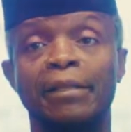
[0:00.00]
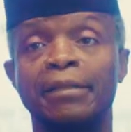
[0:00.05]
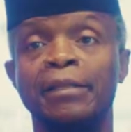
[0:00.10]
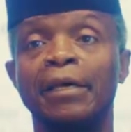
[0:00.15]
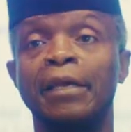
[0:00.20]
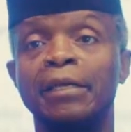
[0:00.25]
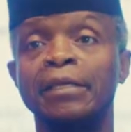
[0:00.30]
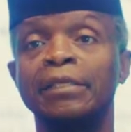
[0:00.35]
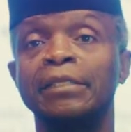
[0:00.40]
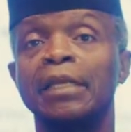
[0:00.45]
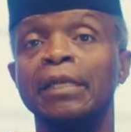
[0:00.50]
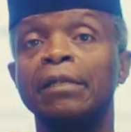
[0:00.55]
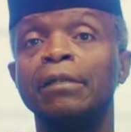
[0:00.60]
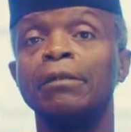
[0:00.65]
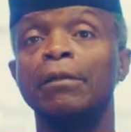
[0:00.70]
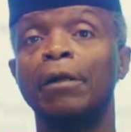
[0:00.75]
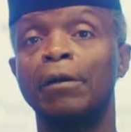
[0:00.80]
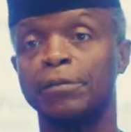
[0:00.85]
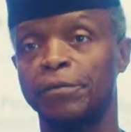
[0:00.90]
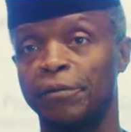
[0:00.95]
there is a
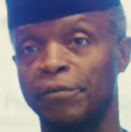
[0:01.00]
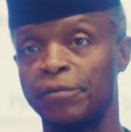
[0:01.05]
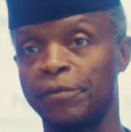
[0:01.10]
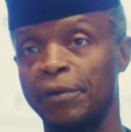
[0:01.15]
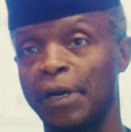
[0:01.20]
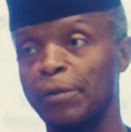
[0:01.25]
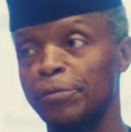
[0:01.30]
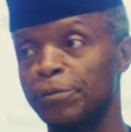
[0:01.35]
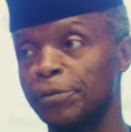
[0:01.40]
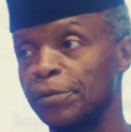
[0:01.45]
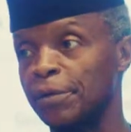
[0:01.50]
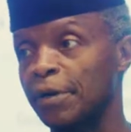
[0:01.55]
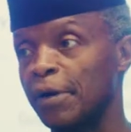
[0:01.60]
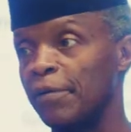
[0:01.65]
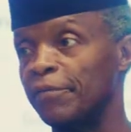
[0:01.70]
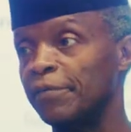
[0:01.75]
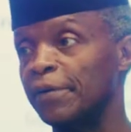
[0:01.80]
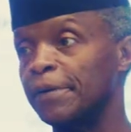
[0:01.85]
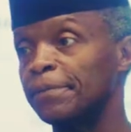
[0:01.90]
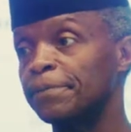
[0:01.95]
lot of ground to
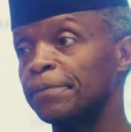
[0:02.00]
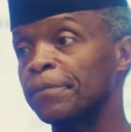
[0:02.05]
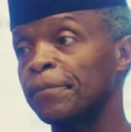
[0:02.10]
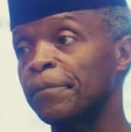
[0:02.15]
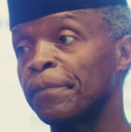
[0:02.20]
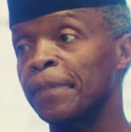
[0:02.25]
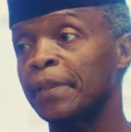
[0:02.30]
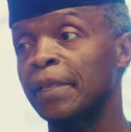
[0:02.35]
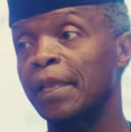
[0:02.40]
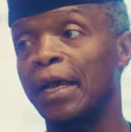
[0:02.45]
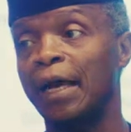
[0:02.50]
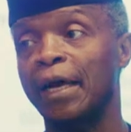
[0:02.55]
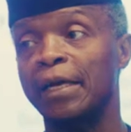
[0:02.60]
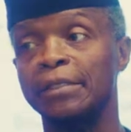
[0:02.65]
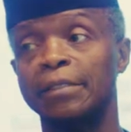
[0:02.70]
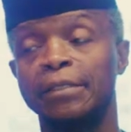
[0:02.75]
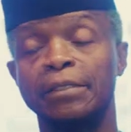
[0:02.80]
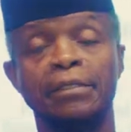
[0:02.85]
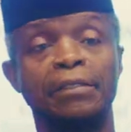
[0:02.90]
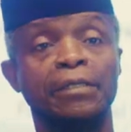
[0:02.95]
cover.
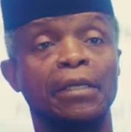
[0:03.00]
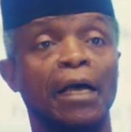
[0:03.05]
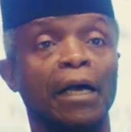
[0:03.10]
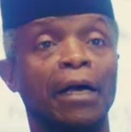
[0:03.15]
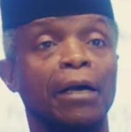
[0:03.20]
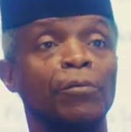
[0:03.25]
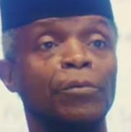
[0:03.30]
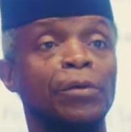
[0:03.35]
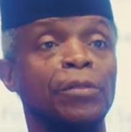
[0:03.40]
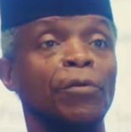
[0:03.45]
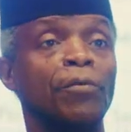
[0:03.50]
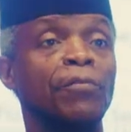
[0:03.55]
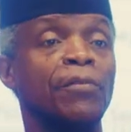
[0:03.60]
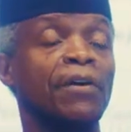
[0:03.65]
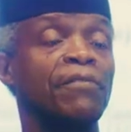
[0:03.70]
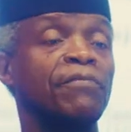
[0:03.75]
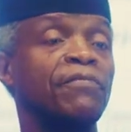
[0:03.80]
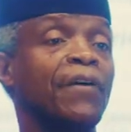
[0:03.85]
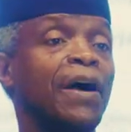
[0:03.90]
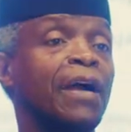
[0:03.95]
And with
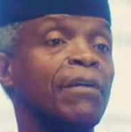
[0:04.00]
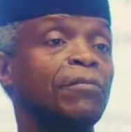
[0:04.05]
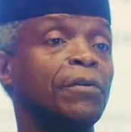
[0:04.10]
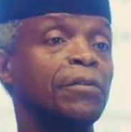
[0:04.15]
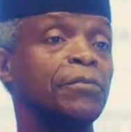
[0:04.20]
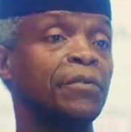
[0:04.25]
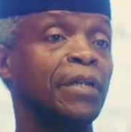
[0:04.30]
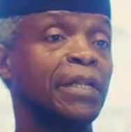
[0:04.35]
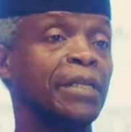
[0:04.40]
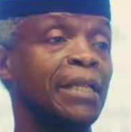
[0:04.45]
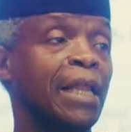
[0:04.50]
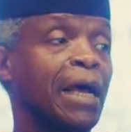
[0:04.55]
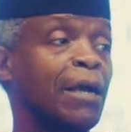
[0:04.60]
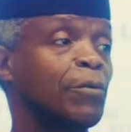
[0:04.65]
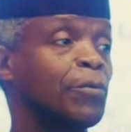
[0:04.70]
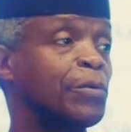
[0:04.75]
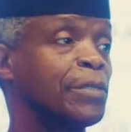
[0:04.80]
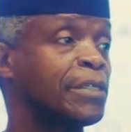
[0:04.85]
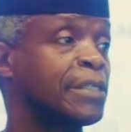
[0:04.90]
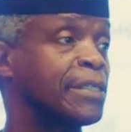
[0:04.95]
over 500
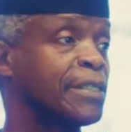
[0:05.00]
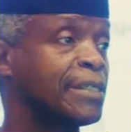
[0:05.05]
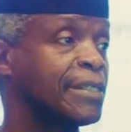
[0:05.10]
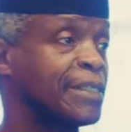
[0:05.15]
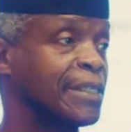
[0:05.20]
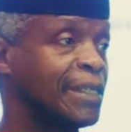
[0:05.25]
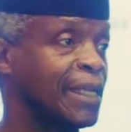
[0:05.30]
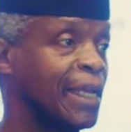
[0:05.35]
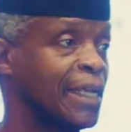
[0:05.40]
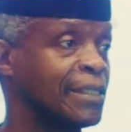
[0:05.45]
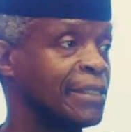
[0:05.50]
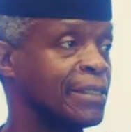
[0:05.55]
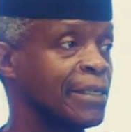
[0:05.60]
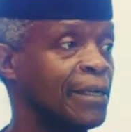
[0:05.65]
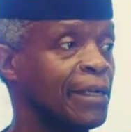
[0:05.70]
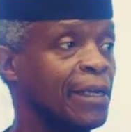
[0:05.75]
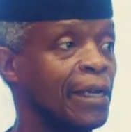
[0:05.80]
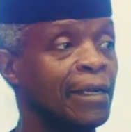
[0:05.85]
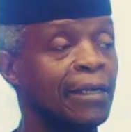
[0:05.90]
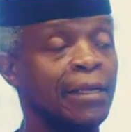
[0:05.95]
languages in
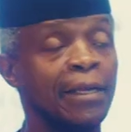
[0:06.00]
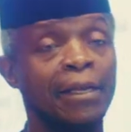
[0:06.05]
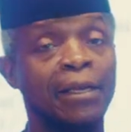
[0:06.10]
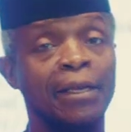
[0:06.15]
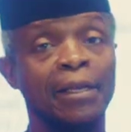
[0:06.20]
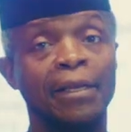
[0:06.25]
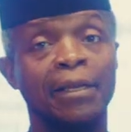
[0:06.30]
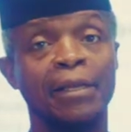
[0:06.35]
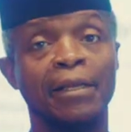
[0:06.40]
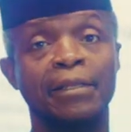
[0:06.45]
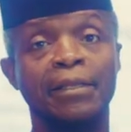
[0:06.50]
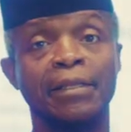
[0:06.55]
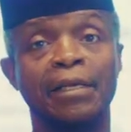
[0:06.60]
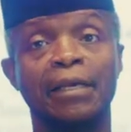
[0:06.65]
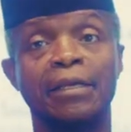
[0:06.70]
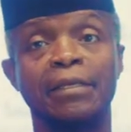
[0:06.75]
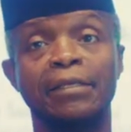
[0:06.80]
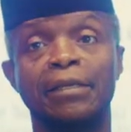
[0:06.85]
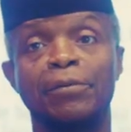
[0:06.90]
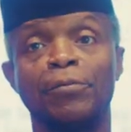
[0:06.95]
Nigeria,
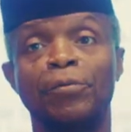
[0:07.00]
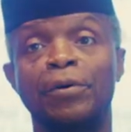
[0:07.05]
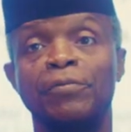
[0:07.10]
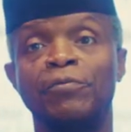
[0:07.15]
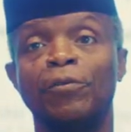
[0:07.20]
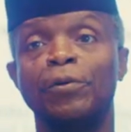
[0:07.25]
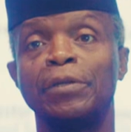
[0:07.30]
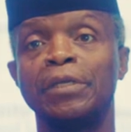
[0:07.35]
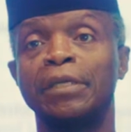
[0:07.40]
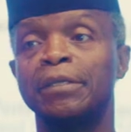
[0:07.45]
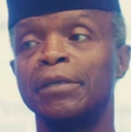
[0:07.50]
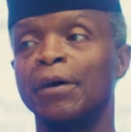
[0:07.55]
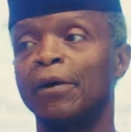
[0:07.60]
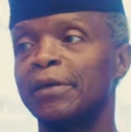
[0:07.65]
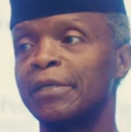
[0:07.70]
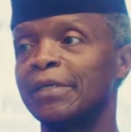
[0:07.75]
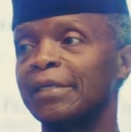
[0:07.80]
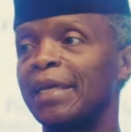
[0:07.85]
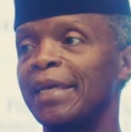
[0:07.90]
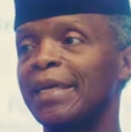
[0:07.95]
we've only
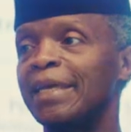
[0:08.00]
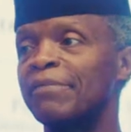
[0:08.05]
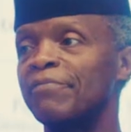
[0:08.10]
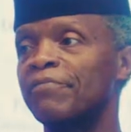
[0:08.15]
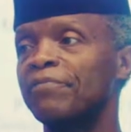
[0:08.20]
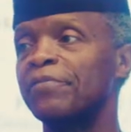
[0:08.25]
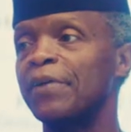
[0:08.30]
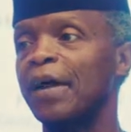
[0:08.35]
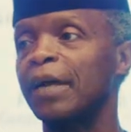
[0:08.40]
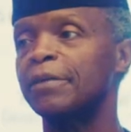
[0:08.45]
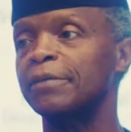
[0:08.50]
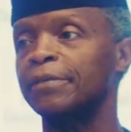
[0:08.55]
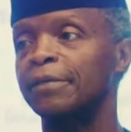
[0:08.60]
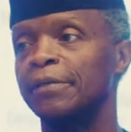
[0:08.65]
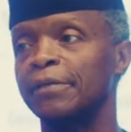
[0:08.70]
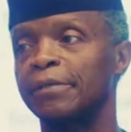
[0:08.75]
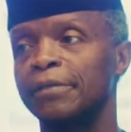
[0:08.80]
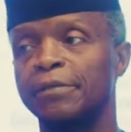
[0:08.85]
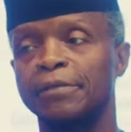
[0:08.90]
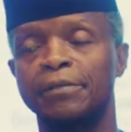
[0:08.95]
done a
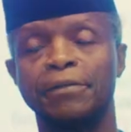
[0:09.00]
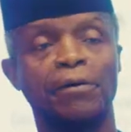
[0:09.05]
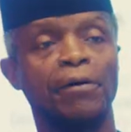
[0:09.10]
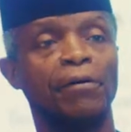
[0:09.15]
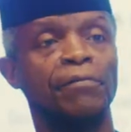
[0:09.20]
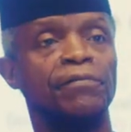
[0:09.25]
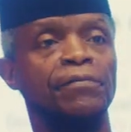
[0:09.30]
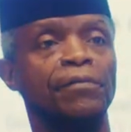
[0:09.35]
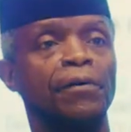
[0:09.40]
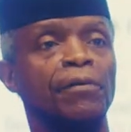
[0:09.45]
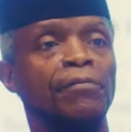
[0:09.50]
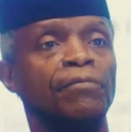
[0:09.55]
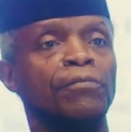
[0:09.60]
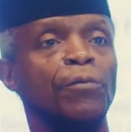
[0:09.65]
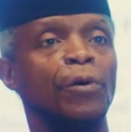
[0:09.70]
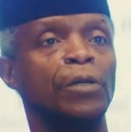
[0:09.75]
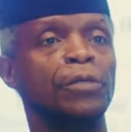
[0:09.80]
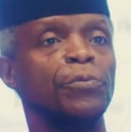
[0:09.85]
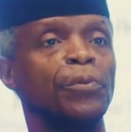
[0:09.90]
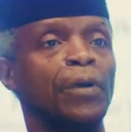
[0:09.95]
fraction of
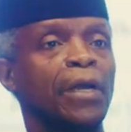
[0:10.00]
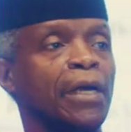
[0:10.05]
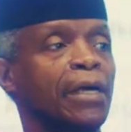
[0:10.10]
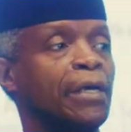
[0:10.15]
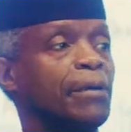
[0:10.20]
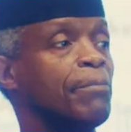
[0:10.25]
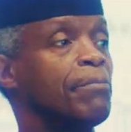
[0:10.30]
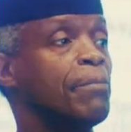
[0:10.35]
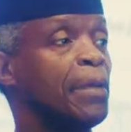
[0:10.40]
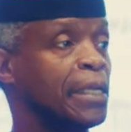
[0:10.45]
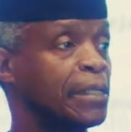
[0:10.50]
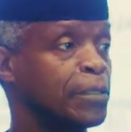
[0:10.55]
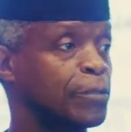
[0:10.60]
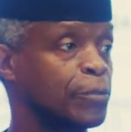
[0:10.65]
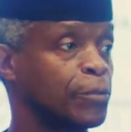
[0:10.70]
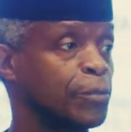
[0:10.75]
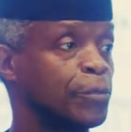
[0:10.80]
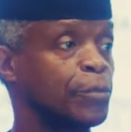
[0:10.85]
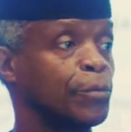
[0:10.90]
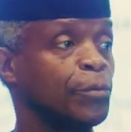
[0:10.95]
what we are
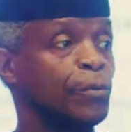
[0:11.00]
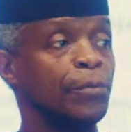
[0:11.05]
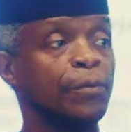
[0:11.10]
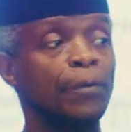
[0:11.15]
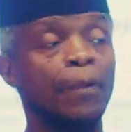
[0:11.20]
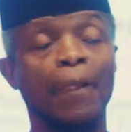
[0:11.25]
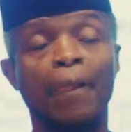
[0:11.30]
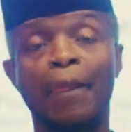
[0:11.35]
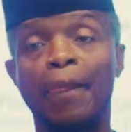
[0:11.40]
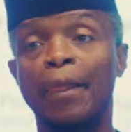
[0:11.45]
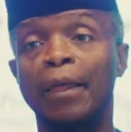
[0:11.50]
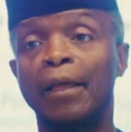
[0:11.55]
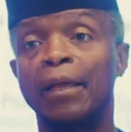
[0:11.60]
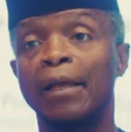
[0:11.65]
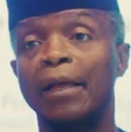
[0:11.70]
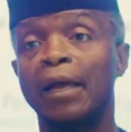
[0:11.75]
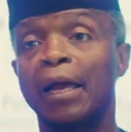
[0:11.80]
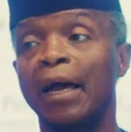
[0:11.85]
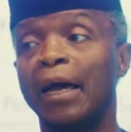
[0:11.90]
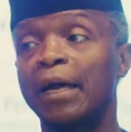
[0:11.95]
meant to do.
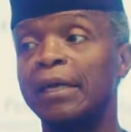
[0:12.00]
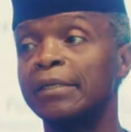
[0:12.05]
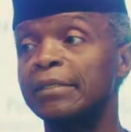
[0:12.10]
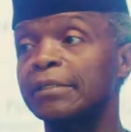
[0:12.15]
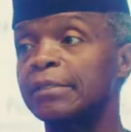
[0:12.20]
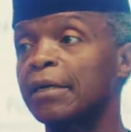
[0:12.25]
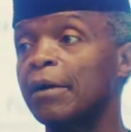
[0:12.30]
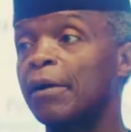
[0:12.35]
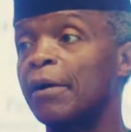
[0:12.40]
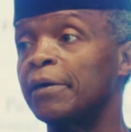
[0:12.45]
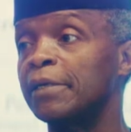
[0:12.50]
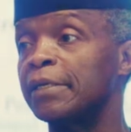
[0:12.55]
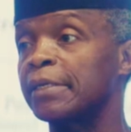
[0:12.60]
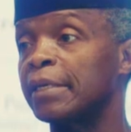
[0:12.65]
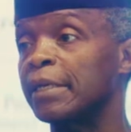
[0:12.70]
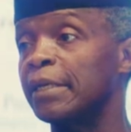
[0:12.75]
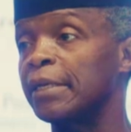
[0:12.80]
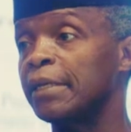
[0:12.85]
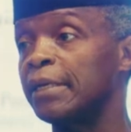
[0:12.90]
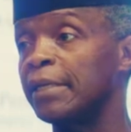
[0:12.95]
And
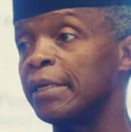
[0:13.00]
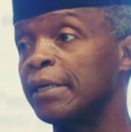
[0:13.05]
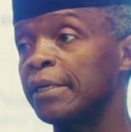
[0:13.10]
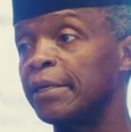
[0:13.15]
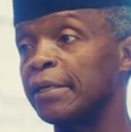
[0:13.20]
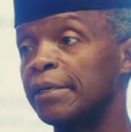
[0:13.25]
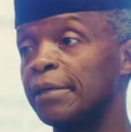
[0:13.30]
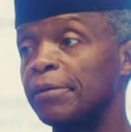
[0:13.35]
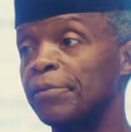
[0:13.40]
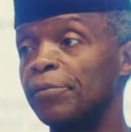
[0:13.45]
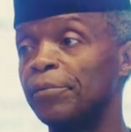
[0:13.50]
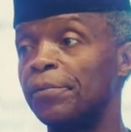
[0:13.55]
currently,